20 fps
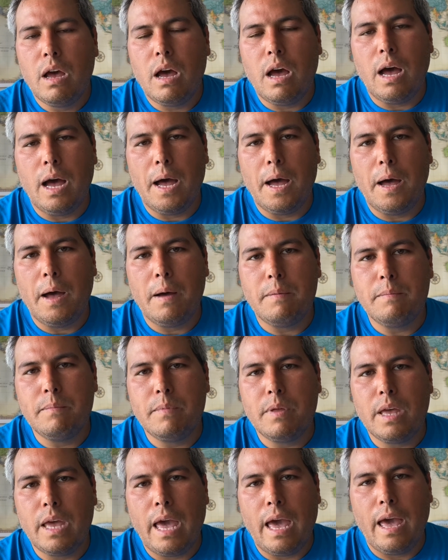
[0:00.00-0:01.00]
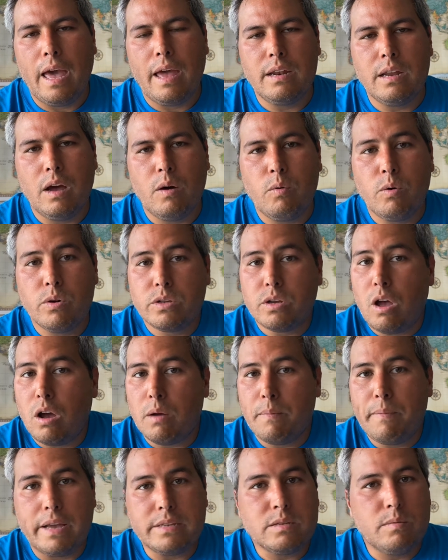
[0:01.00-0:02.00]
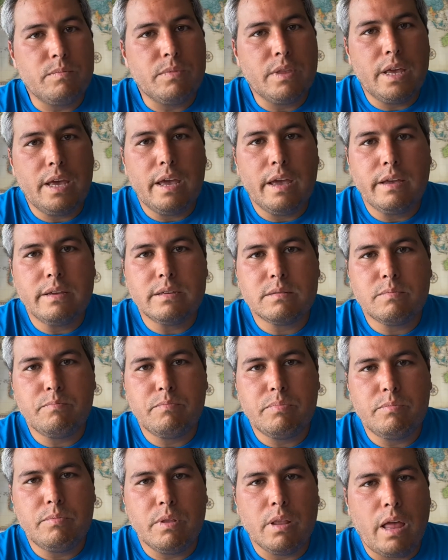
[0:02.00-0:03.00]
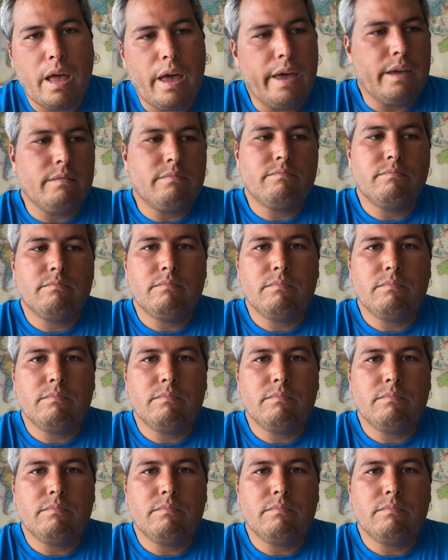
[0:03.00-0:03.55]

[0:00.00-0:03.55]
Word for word: um, and uh, we'll talk about some things like